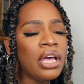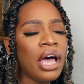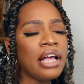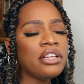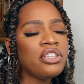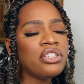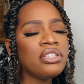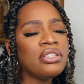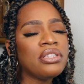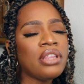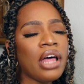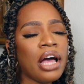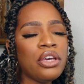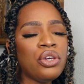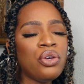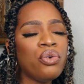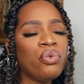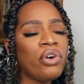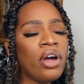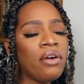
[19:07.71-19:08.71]
I just
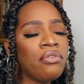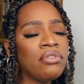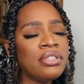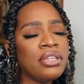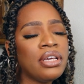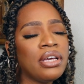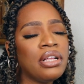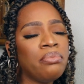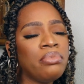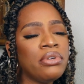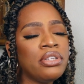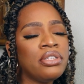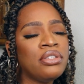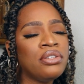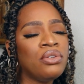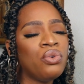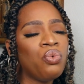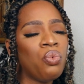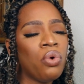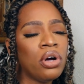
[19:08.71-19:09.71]
thank you for every single
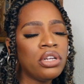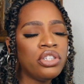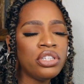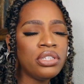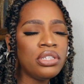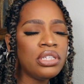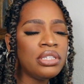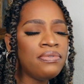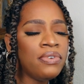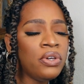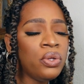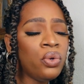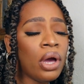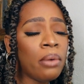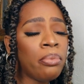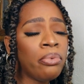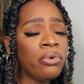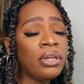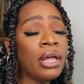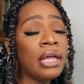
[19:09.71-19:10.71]
person watching this video.
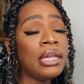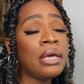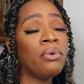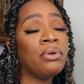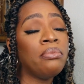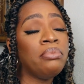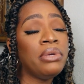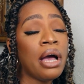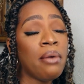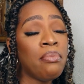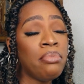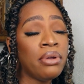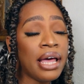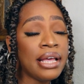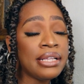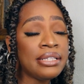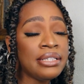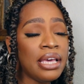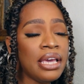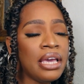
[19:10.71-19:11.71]
I pray that it would be a
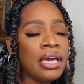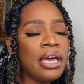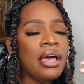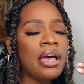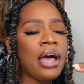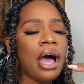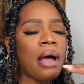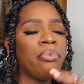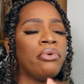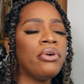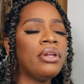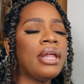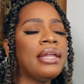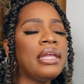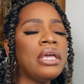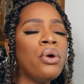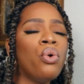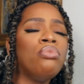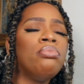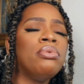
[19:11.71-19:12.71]
blessing. I pray
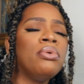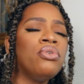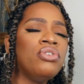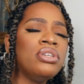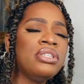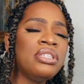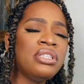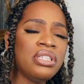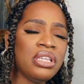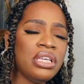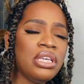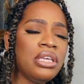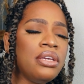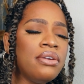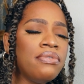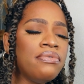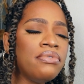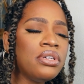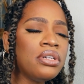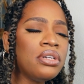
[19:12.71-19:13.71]
that it would be
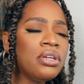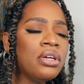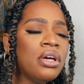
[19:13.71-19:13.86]
received,